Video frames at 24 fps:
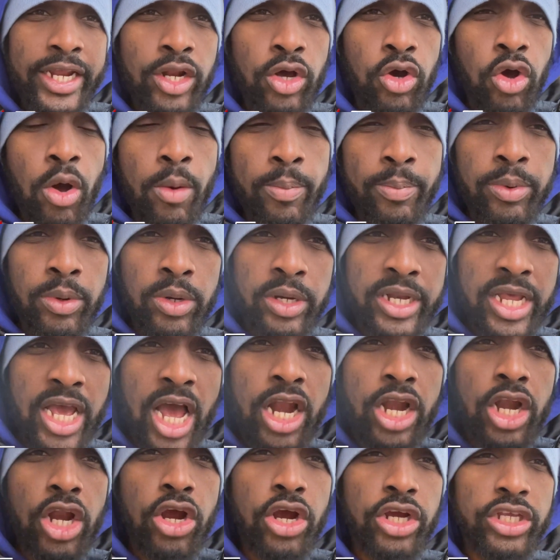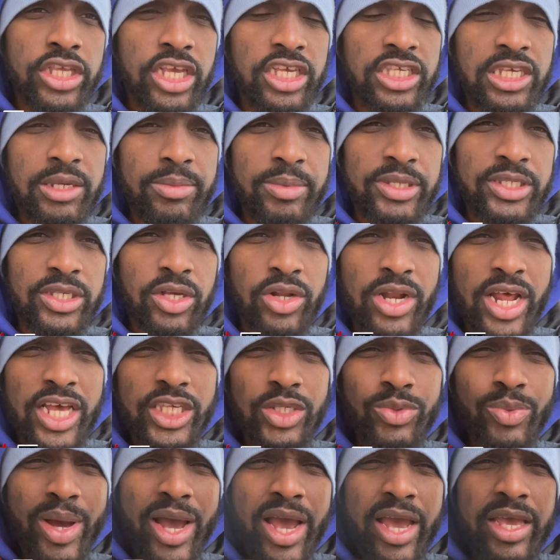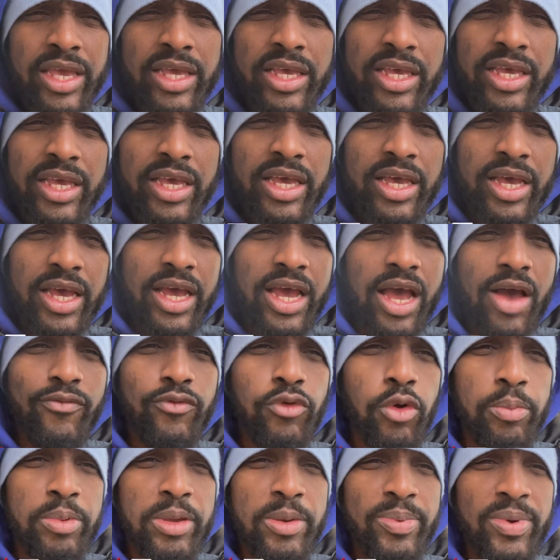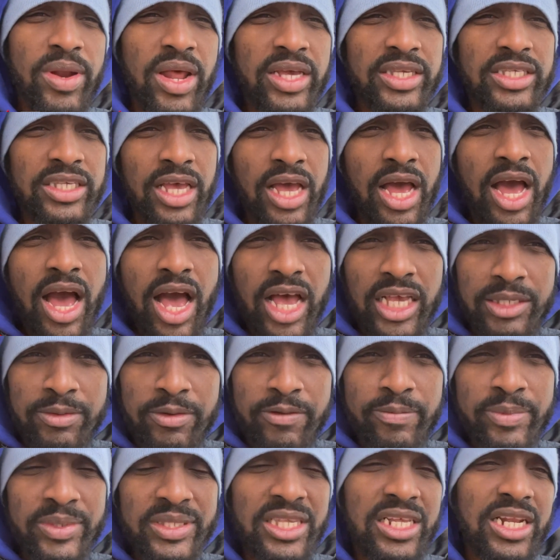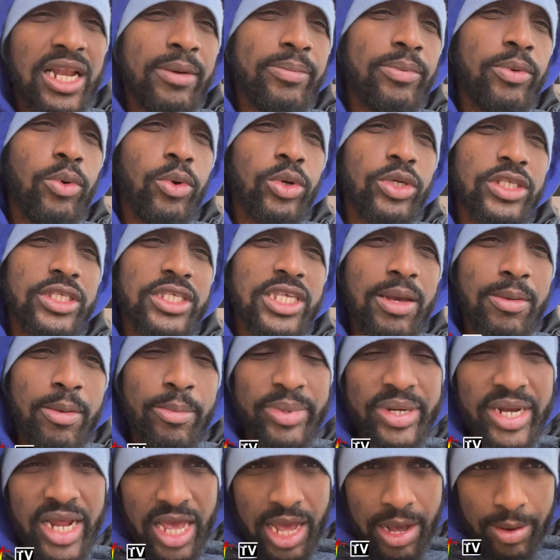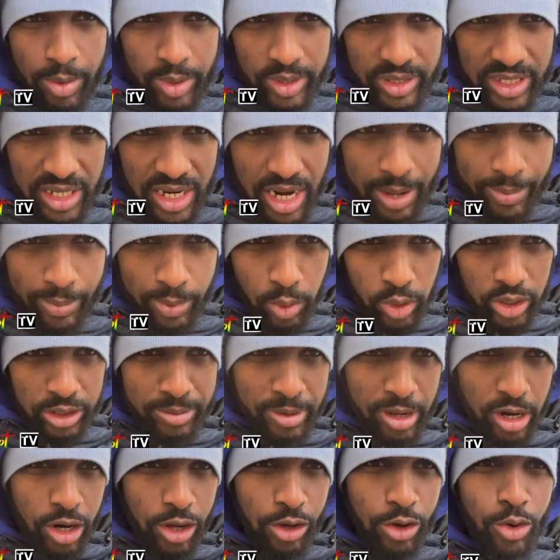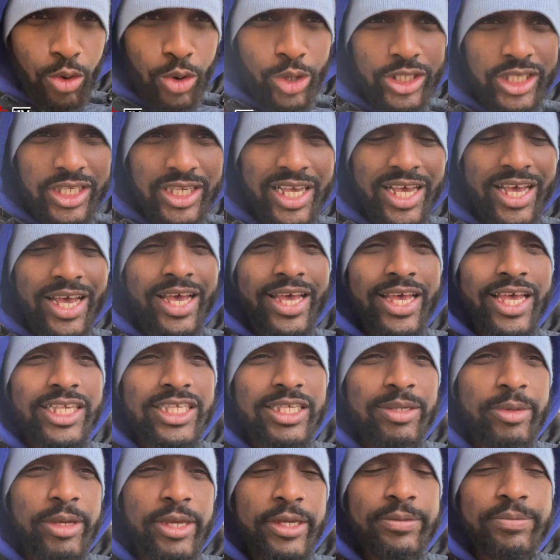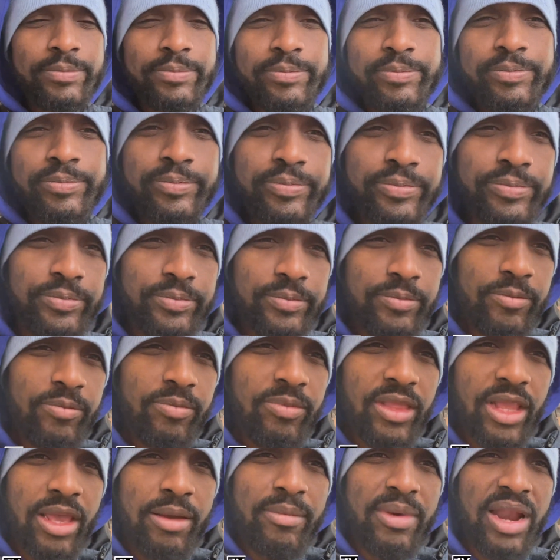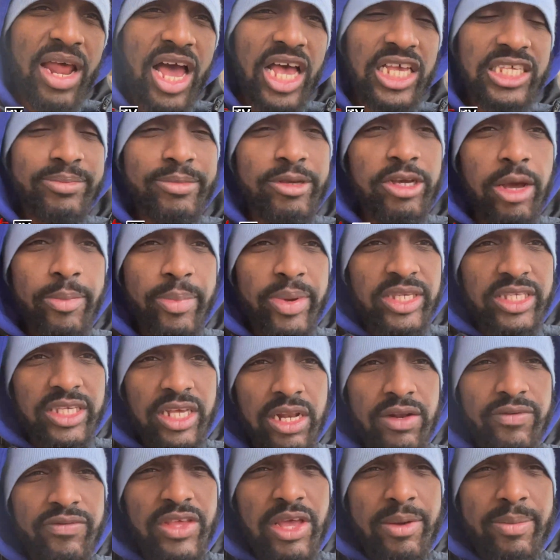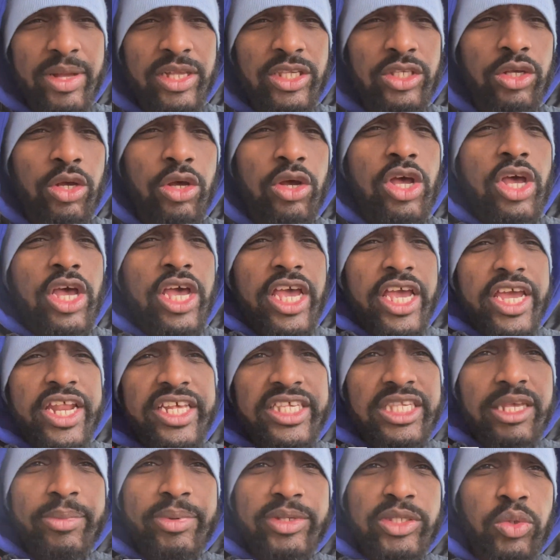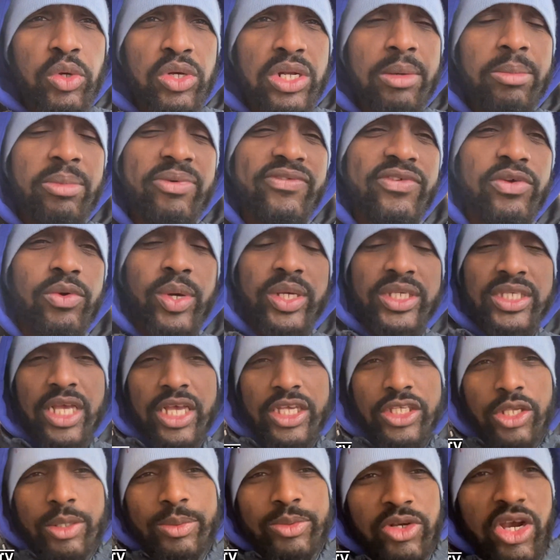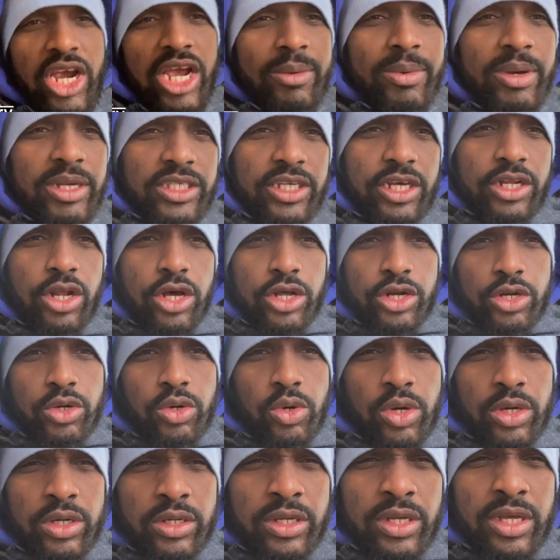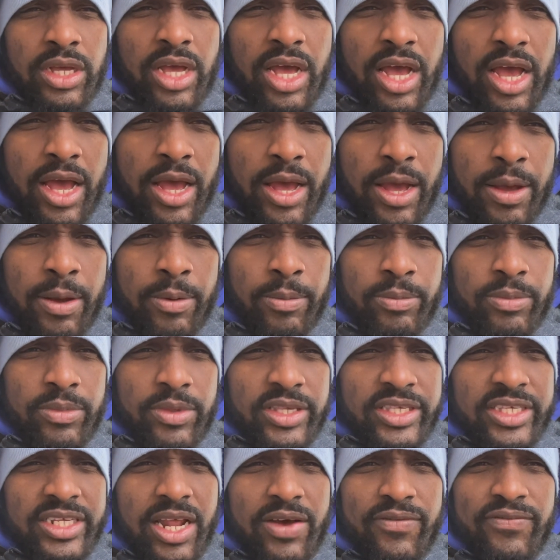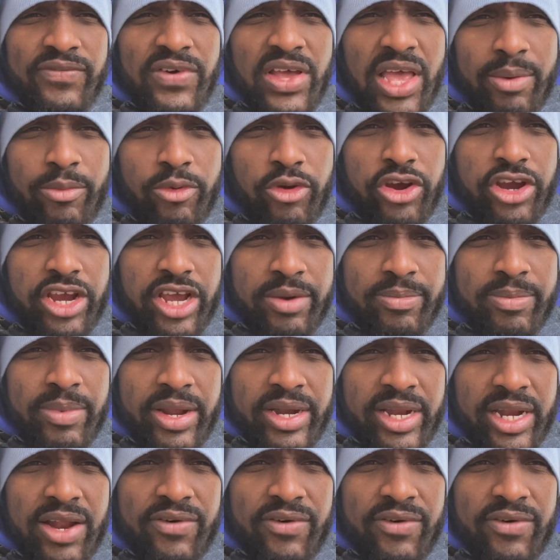the up the alert. You see me? So that's why a few people are saying ask me if I'm still a post. Yeah, but I'm still a post, I'm not a ghost. You see me? Blast, speak up yourself, yeah man. So in this episode I'm a viewers and subscribers, I don't know um, you see the fire brigade man, the